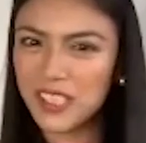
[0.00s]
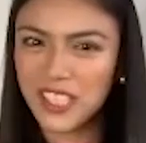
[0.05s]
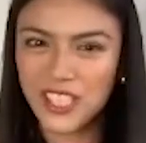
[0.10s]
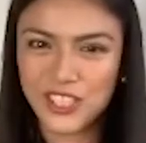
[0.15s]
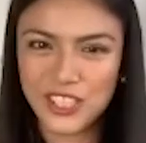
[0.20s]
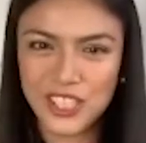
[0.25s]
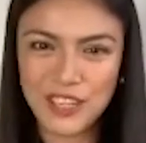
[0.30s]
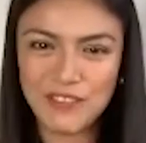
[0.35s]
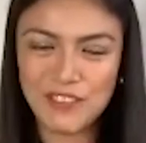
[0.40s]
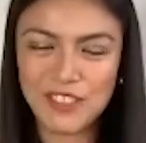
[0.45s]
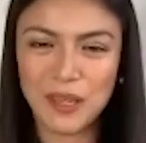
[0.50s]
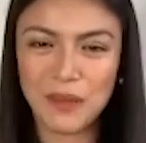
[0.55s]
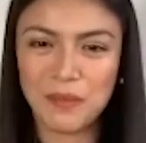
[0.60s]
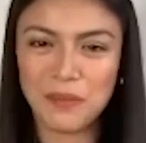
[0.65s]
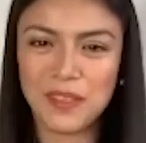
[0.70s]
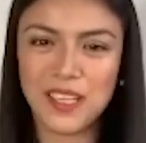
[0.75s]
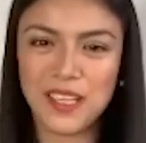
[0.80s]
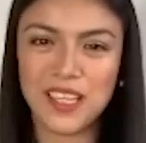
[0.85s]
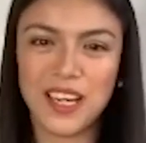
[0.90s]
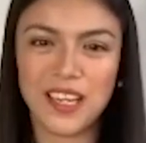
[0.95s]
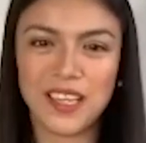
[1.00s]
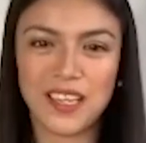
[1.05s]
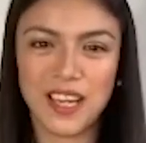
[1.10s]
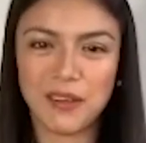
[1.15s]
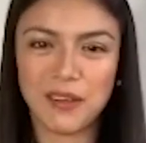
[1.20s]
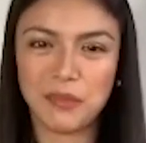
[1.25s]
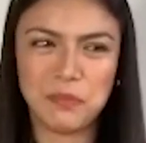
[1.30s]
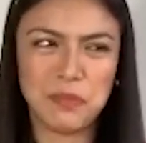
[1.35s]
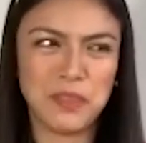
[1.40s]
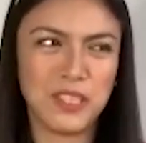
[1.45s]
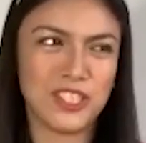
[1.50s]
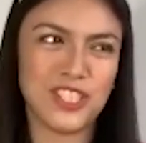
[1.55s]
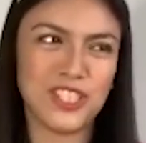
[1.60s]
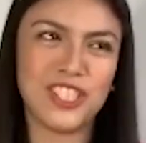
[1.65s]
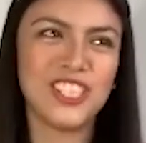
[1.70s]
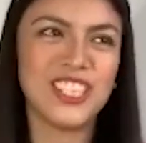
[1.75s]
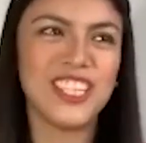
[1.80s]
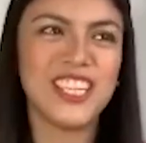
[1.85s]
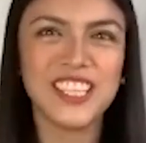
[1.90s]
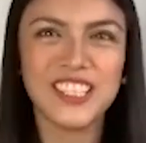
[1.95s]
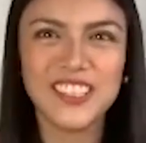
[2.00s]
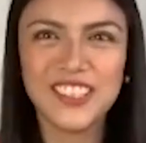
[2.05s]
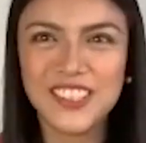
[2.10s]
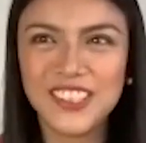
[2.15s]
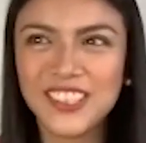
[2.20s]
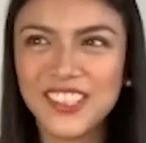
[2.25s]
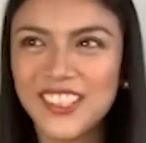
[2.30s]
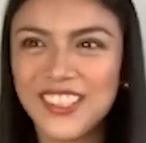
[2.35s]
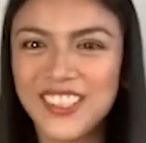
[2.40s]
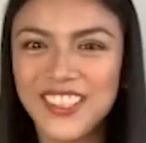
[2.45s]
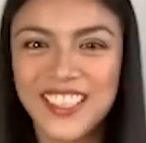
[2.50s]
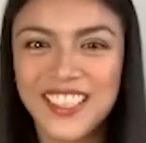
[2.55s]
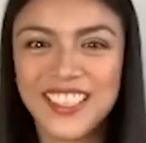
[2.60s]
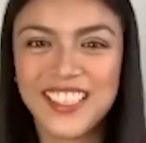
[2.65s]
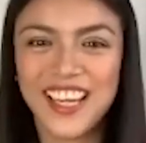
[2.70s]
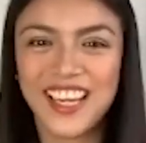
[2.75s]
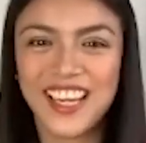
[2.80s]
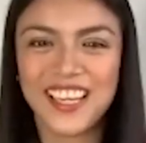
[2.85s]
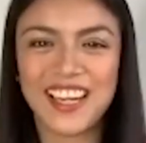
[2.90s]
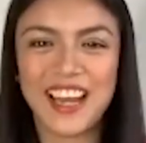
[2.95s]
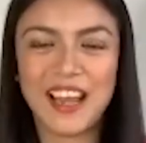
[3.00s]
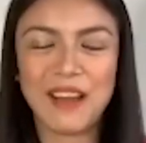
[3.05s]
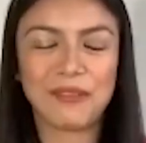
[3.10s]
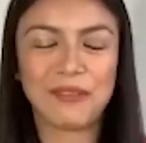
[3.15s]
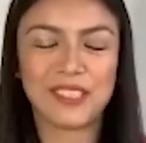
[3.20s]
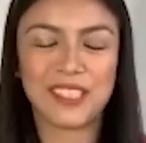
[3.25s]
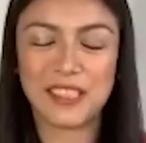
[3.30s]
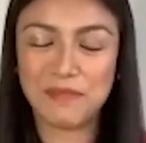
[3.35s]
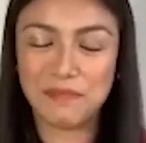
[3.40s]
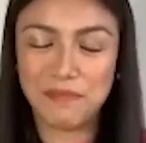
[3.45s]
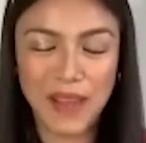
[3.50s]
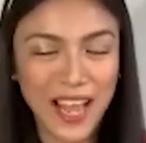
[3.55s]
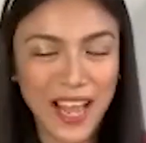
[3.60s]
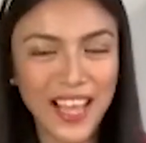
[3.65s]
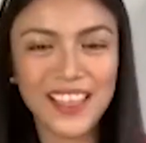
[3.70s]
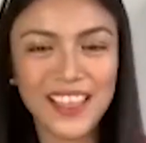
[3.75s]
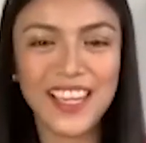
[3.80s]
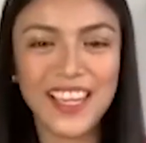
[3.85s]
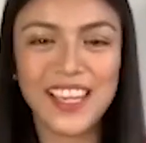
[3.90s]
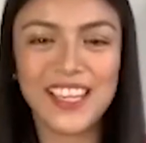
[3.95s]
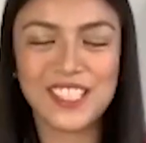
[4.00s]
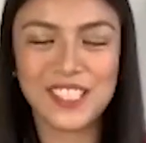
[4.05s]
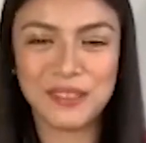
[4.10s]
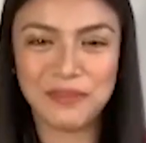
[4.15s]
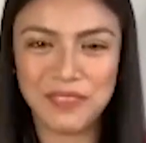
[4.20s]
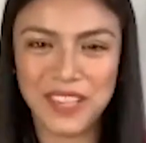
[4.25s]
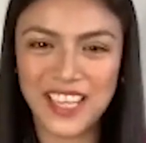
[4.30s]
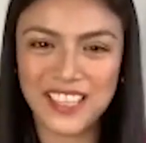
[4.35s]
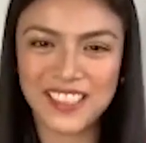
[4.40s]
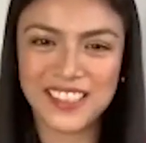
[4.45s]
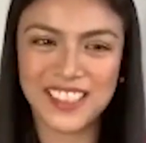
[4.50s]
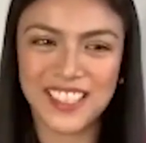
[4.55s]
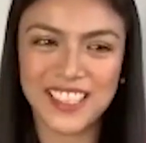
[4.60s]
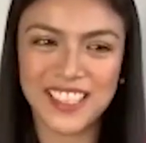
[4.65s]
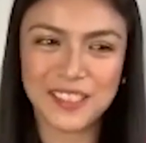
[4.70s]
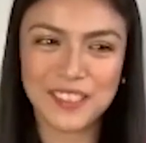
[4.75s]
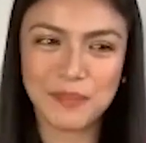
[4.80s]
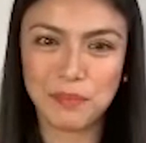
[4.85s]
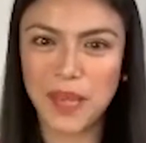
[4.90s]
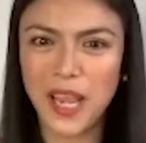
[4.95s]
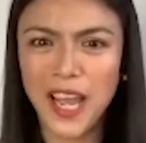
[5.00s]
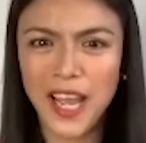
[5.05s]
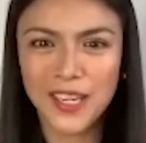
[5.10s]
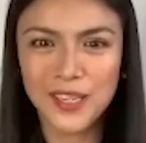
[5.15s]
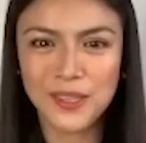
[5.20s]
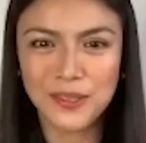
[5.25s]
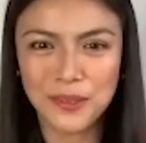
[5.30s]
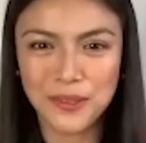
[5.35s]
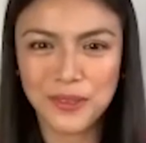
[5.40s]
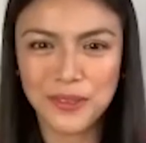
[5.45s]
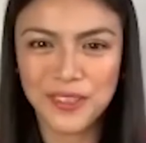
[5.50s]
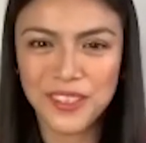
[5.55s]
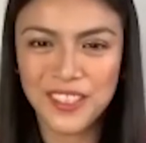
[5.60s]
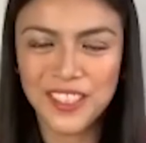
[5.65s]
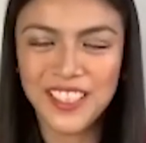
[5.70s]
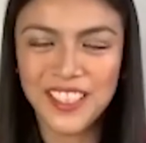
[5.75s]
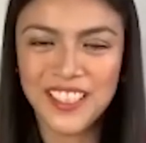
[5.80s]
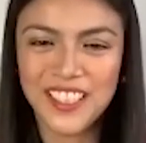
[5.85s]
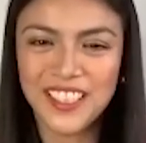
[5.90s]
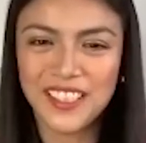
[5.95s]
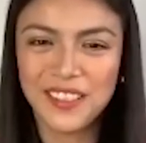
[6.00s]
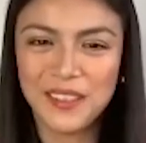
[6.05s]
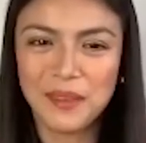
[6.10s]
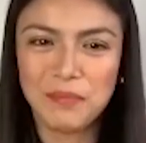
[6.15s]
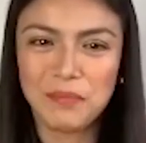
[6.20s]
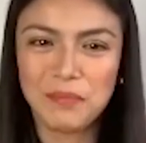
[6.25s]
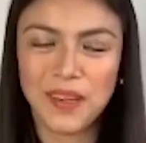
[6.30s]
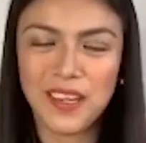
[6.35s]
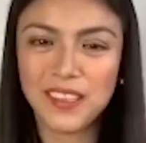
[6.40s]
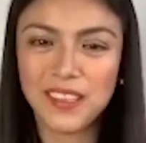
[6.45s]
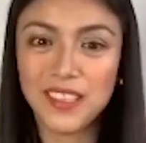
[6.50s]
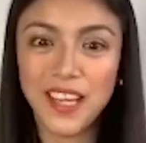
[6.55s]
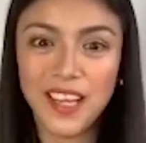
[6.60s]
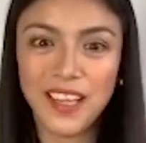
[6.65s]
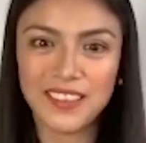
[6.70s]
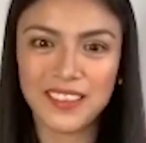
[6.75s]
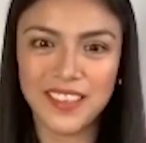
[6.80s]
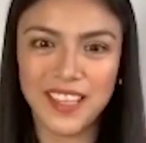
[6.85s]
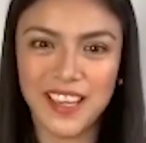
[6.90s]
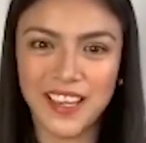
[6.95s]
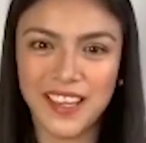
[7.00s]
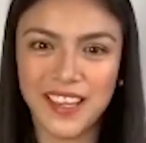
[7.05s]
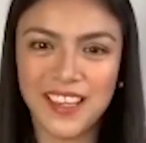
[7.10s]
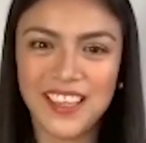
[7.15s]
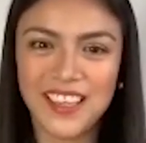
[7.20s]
achieve something, like I would be a cheerleader, ganyan. I was in ballet, gymnastics, piano, parang lahat na.